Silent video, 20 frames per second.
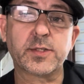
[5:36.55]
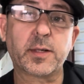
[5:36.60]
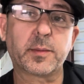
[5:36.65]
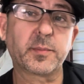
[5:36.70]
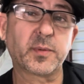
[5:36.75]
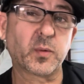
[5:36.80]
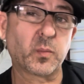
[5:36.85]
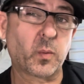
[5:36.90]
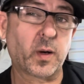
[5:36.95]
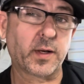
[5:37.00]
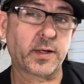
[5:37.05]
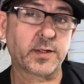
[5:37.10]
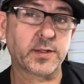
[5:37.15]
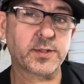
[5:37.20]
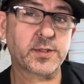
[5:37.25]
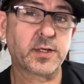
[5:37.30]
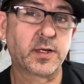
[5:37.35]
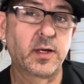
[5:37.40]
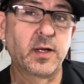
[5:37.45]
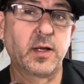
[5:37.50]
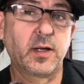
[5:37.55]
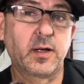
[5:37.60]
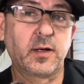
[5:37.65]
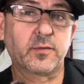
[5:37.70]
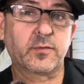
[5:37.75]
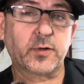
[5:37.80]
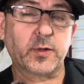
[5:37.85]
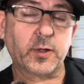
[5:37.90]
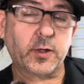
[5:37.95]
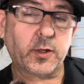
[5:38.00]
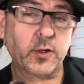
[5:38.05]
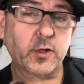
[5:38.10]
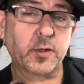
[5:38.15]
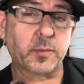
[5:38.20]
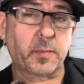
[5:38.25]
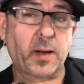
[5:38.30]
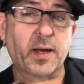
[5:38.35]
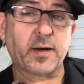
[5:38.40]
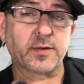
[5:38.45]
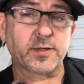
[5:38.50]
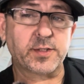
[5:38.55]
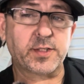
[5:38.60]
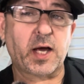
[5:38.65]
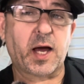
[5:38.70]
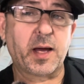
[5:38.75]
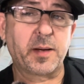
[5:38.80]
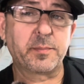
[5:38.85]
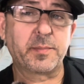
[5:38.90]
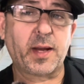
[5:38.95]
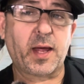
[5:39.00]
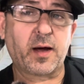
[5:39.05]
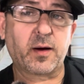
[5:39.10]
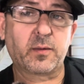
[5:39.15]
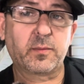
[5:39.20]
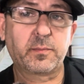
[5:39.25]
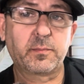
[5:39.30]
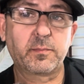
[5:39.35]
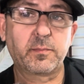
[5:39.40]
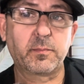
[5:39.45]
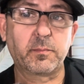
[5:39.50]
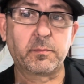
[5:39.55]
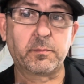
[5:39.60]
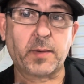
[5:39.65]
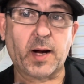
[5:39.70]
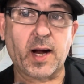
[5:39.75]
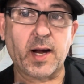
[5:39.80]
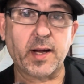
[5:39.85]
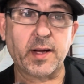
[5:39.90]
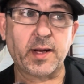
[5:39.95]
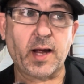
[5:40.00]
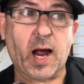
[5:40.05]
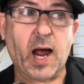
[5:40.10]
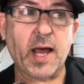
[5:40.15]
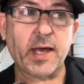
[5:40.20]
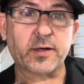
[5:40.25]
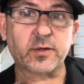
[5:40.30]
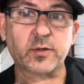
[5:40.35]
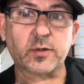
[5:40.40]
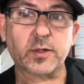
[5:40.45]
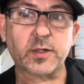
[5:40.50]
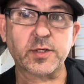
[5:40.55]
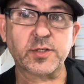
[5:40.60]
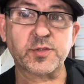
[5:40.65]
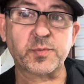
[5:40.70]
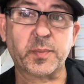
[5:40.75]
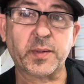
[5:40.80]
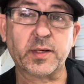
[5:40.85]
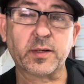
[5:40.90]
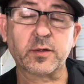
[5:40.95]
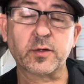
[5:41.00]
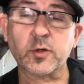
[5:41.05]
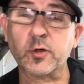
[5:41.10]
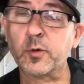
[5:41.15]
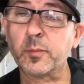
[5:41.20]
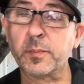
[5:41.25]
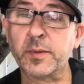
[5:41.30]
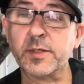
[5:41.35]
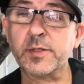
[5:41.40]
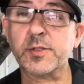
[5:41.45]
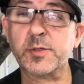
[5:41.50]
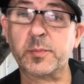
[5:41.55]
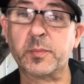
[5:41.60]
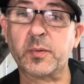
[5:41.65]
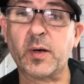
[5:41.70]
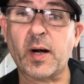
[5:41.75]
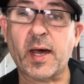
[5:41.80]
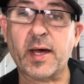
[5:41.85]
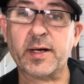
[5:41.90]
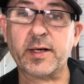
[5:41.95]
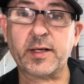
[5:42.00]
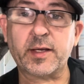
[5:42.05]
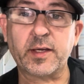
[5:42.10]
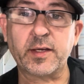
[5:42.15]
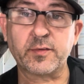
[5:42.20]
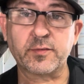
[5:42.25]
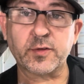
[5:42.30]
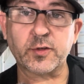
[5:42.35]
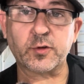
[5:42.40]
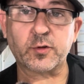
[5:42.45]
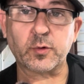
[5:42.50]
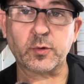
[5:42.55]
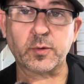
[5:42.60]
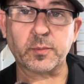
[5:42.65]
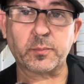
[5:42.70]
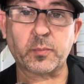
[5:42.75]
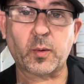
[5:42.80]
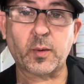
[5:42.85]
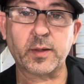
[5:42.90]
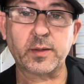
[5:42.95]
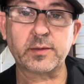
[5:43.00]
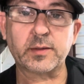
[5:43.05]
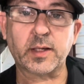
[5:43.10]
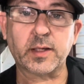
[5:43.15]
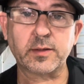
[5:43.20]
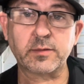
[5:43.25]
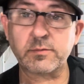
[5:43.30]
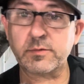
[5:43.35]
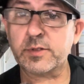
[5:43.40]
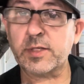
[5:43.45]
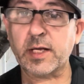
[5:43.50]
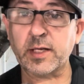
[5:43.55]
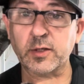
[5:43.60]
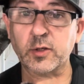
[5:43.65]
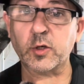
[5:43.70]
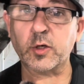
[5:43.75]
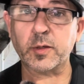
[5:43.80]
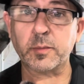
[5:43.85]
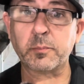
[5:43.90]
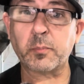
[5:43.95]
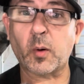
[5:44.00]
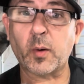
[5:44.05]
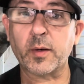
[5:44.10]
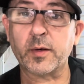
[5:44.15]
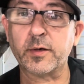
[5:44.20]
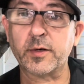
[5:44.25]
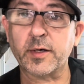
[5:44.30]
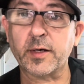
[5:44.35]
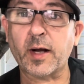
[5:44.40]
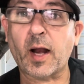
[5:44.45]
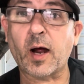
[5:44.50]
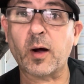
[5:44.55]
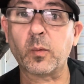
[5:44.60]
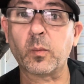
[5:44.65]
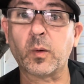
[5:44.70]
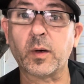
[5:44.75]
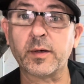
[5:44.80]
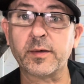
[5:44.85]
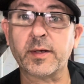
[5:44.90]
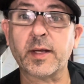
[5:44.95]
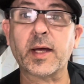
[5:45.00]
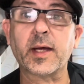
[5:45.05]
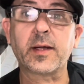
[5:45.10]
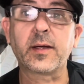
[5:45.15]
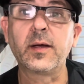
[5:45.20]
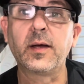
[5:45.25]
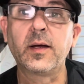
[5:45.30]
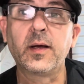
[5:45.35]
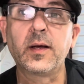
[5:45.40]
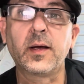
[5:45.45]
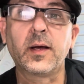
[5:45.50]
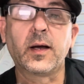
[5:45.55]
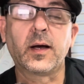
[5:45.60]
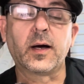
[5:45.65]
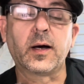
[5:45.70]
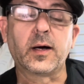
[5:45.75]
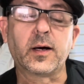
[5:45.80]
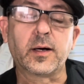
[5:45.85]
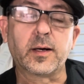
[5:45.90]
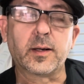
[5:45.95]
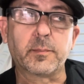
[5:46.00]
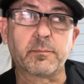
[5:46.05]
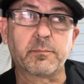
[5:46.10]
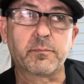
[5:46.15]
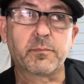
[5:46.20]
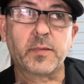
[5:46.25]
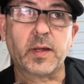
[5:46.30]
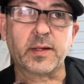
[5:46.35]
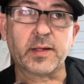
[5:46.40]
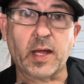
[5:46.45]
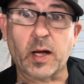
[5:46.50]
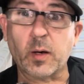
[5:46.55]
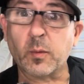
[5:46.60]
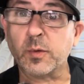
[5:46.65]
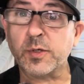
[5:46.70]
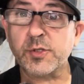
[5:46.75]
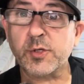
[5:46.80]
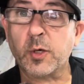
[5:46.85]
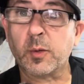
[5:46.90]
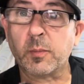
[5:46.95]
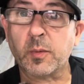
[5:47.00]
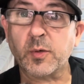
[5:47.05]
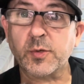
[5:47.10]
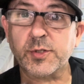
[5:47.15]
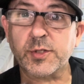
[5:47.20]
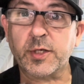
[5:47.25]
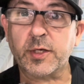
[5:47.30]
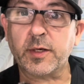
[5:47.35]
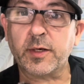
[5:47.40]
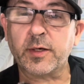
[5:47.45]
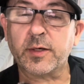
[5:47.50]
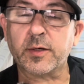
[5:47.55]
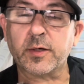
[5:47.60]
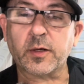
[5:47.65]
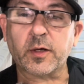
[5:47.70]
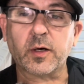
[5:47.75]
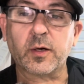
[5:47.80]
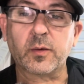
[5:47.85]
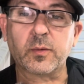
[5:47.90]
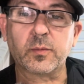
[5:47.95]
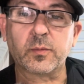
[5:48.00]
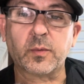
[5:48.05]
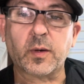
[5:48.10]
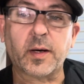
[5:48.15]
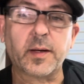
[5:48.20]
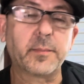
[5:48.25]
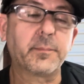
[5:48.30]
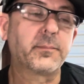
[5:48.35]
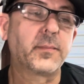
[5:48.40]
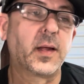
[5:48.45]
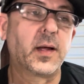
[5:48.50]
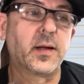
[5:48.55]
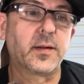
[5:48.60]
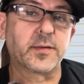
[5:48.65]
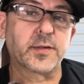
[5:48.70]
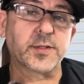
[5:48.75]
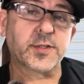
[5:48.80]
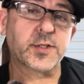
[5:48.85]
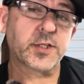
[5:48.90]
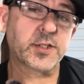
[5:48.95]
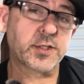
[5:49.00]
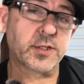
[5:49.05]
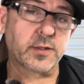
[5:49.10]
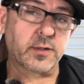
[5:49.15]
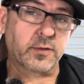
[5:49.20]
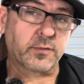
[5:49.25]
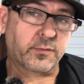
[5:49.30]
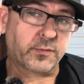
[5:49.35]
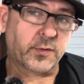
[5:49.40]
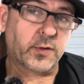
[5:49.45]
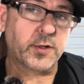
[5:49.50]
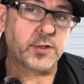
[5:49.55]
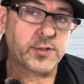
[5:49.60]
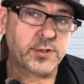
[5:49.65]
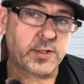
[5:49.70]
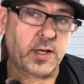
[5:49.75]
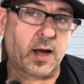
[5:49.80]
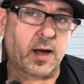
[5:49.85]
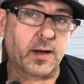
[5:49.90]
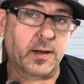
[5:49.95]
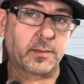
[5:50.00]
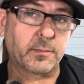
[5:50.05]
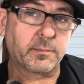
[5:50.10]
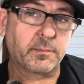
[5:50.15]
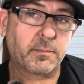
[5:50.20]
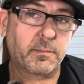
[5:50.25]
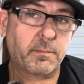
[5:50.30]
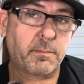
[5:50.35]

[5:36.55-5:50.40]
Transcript: number one is, for a good amount of time now, my idle has been a little bit sporadic, even to the point that Taylor had pointed it out one day. And that was almost a year ago, right? This isn't the first time